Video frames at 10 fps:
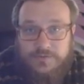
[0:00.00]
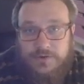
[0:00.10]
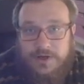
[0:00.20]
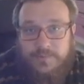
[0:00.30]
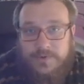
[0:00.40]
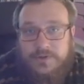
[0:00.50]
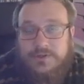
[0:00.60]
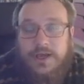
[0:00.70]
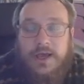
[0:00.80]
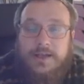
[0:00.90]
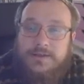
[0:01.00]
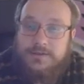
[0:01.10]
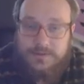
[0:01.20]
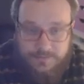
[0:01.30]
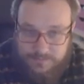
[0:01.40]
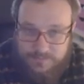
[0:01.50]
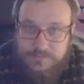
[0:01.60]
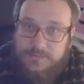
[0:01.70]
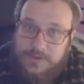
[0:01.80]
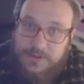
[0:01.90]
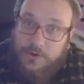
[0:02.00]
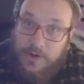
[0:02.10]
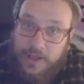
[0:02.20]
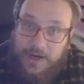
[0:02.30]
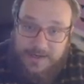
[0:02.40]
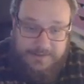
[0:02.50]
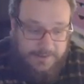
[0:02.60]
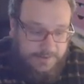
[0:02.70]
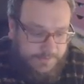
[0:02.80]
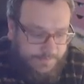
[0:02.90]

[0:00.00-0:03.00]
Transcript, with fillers: of the numbers and you'll get access.